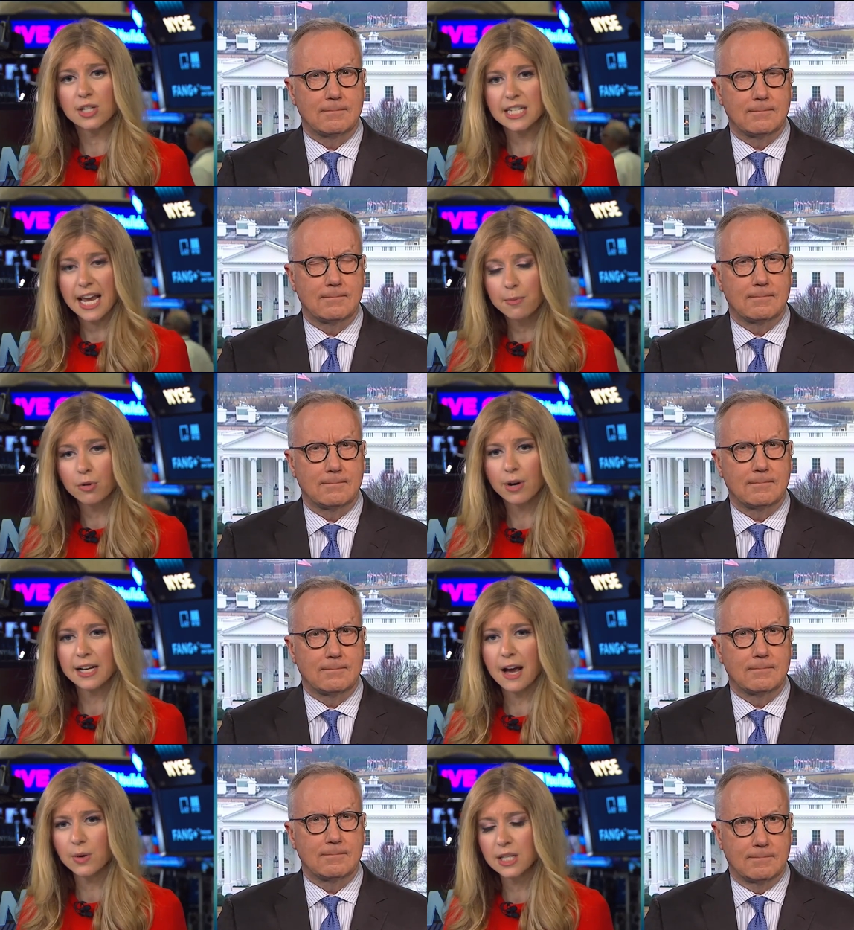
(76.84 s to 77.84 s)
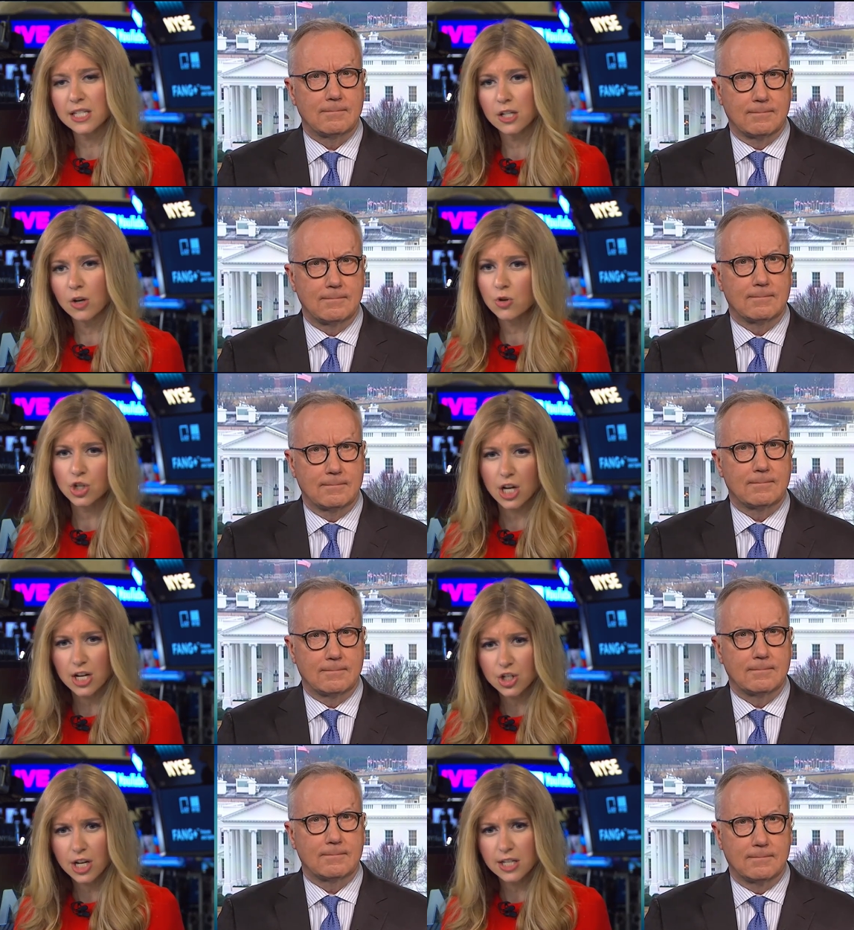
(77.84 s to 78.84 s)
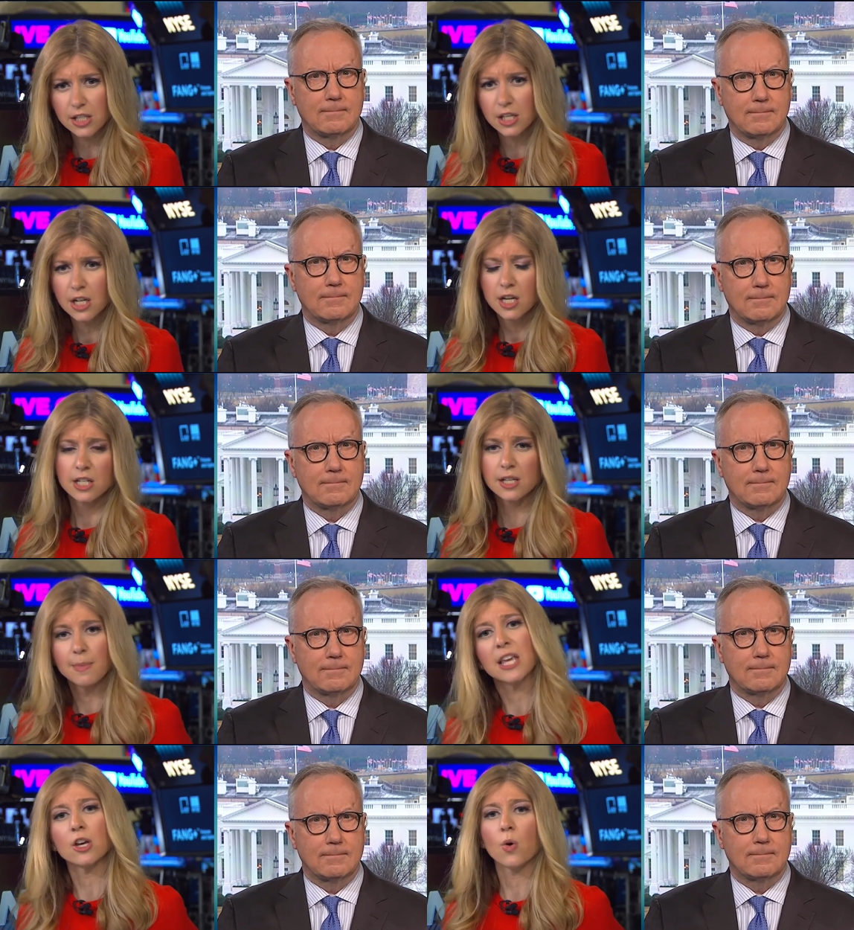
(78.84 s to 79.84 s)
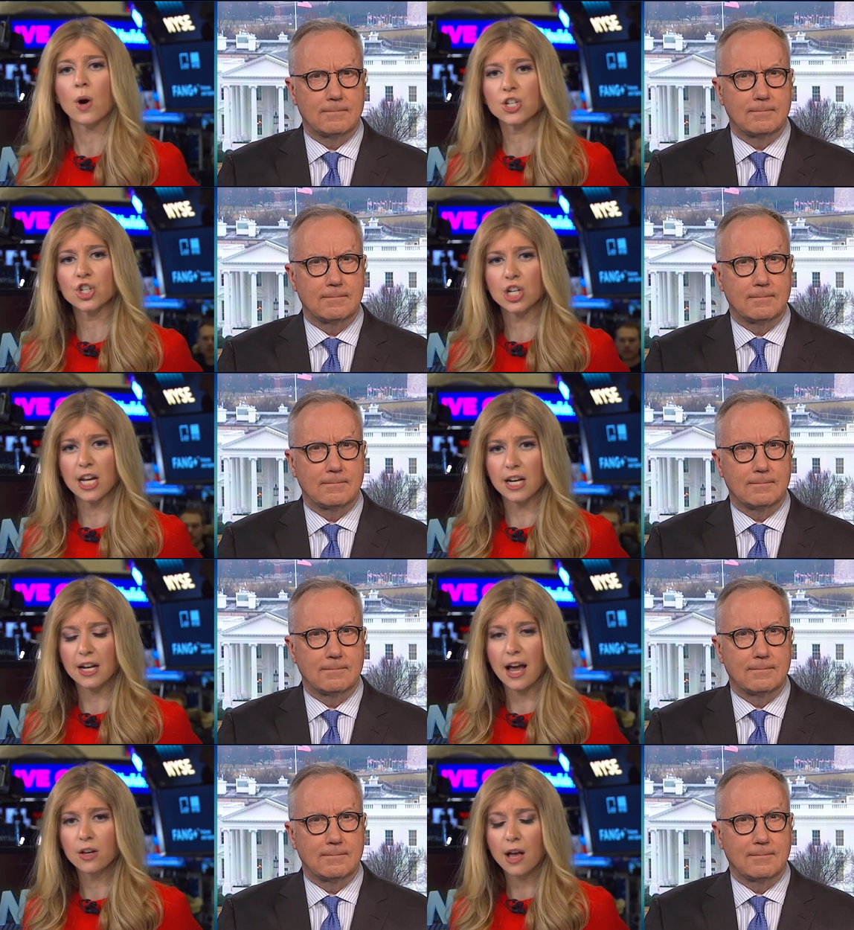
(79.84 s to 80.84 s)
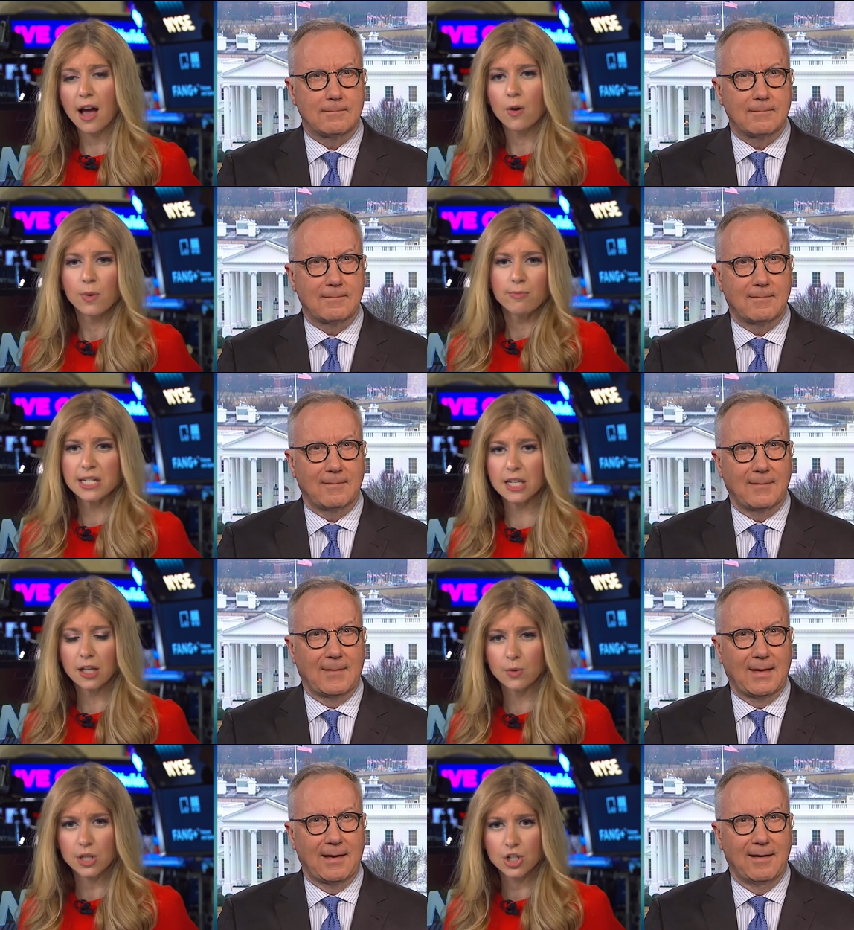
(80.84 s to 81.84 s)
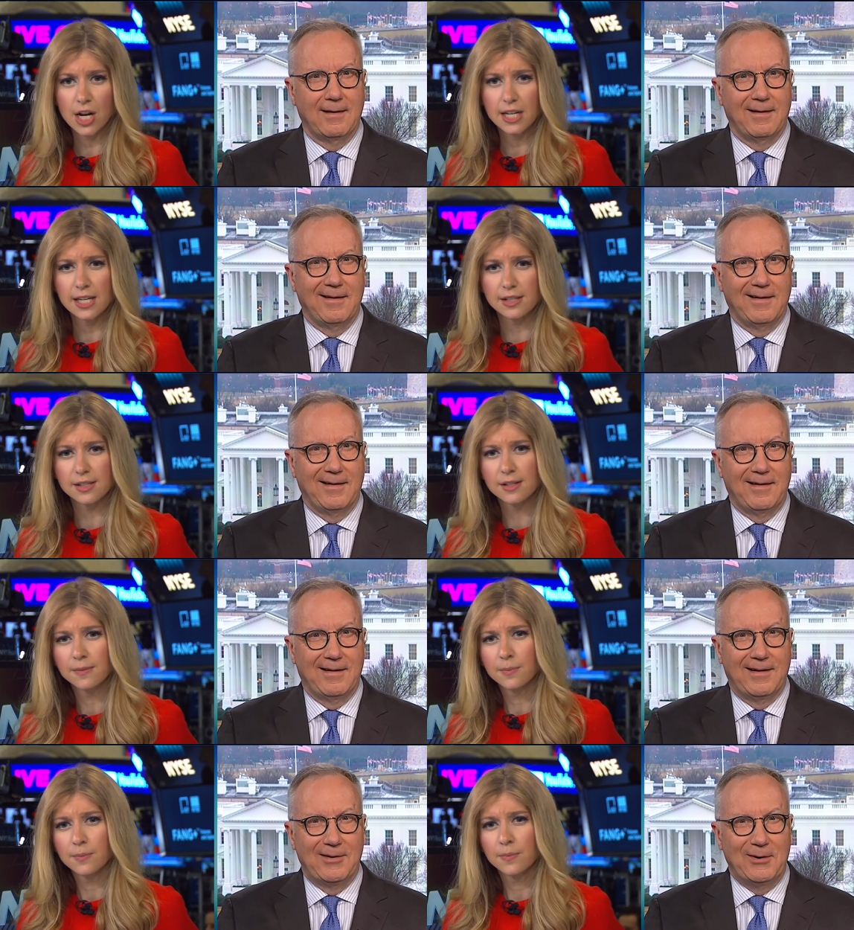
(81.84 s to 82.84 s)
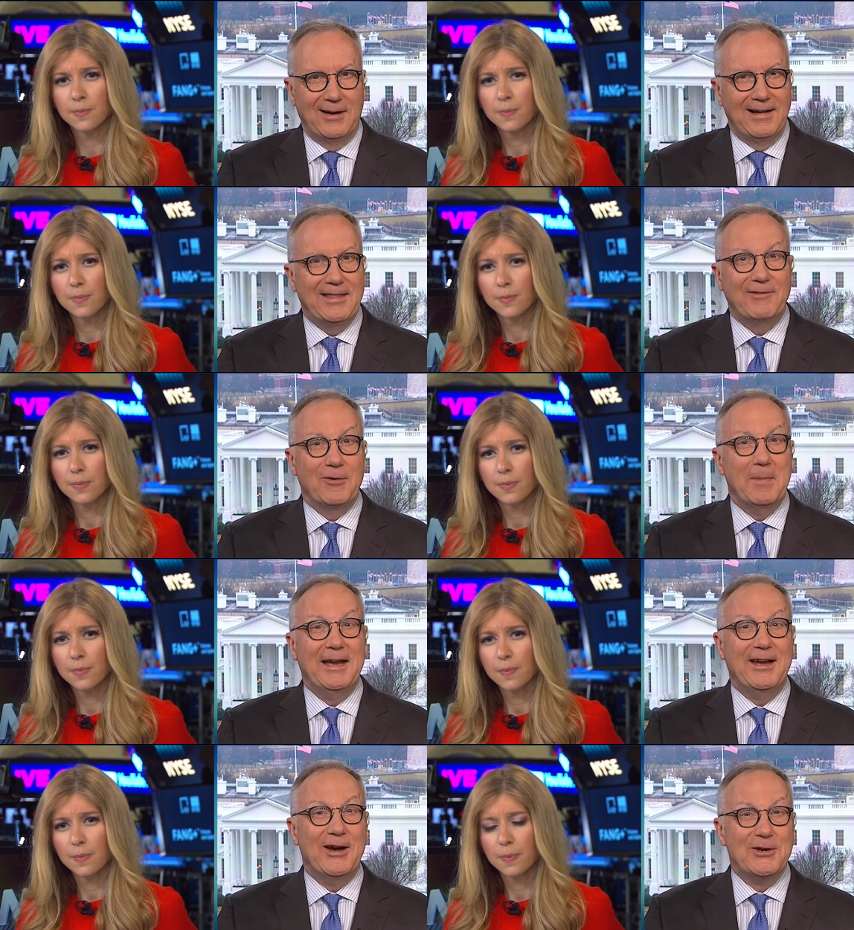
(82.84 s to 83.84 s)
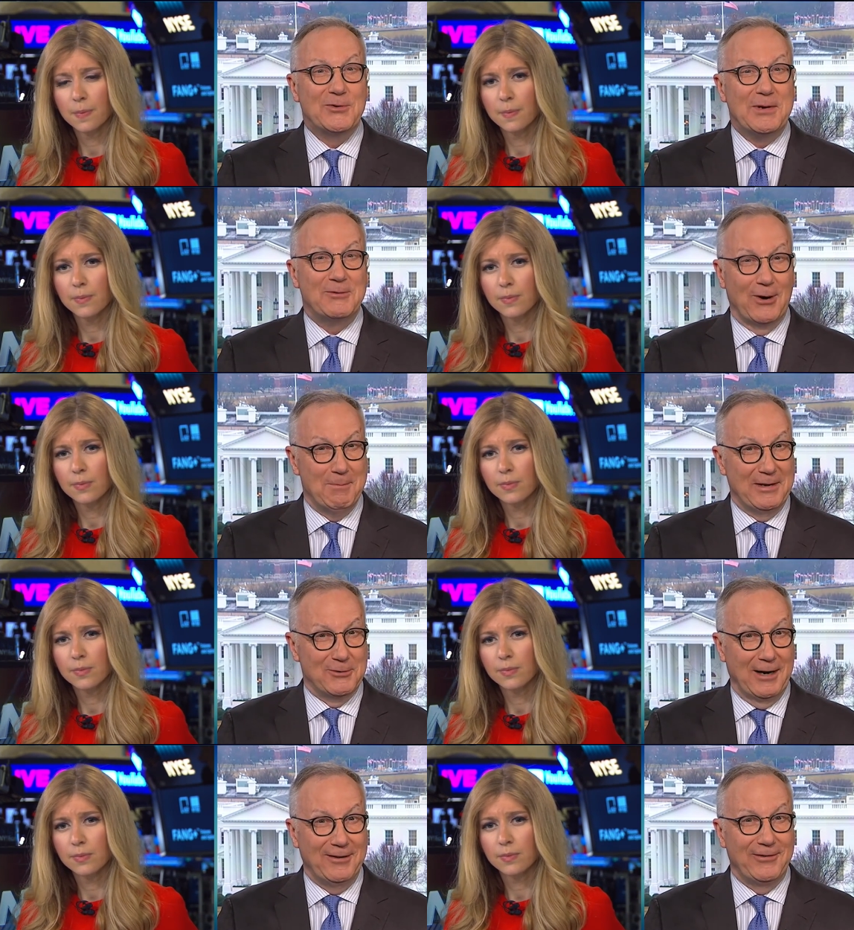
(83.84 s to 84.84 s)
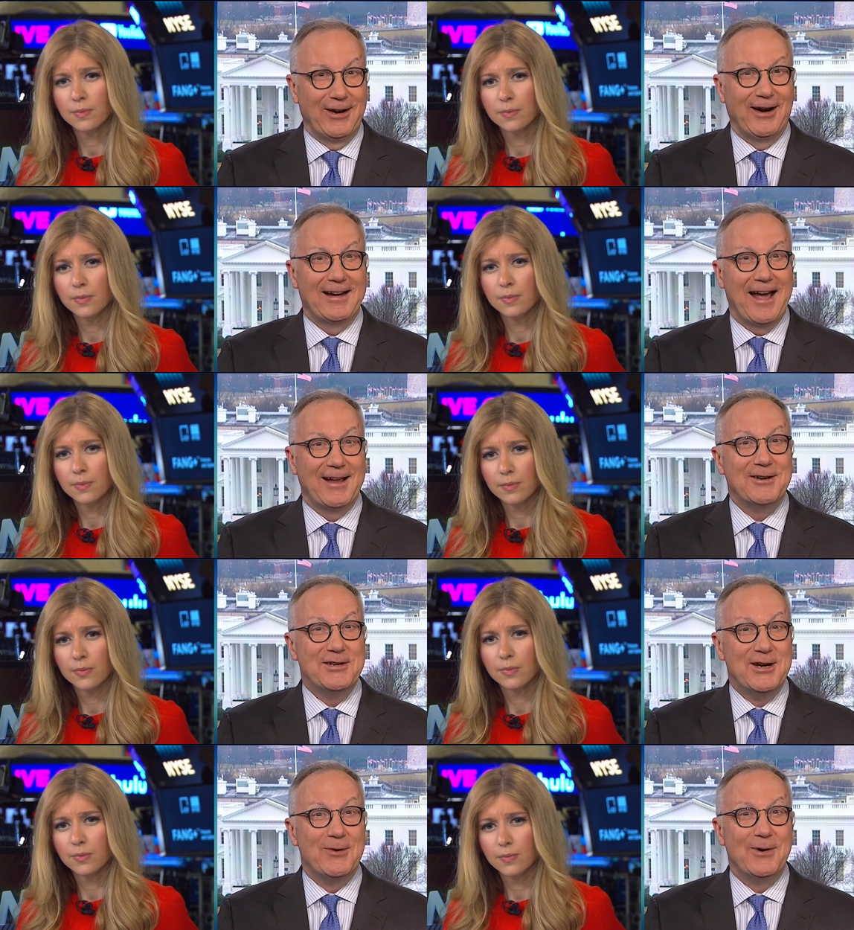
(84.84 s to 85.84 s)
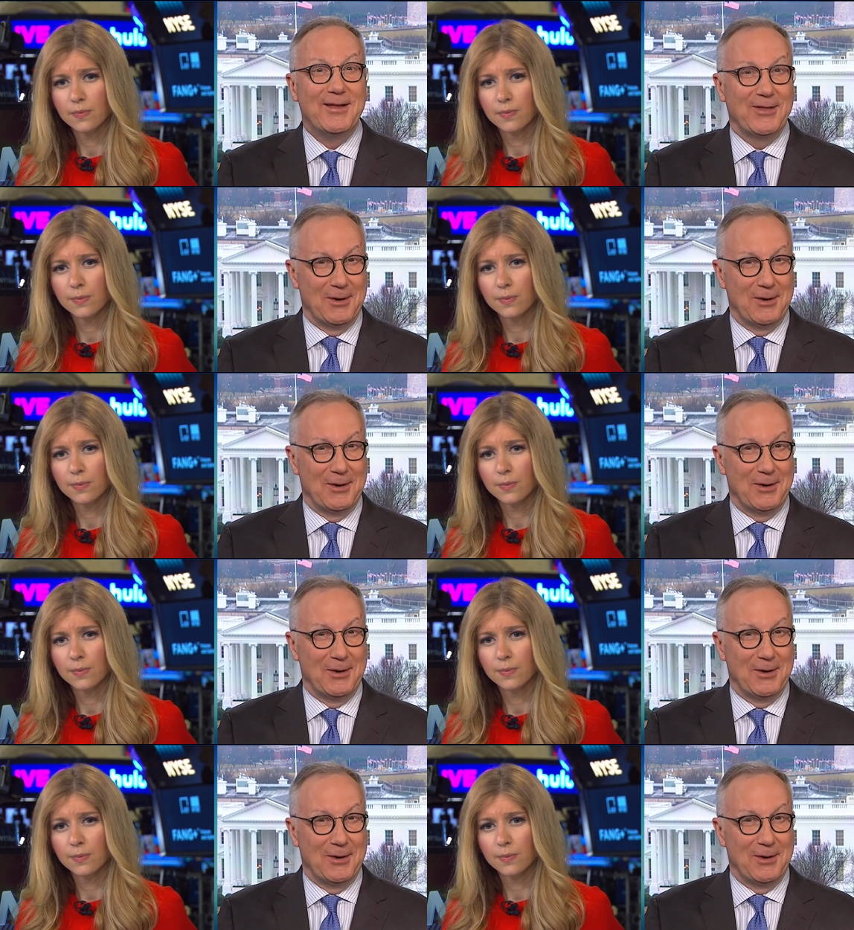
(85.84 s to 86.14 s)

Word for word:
Speaker 1: the table right now in these negotiations, does it make you question how, how we've been dealing with the Chinese?
Speaker 2: Well, I think for many years we've been trying to figure out how to deal with an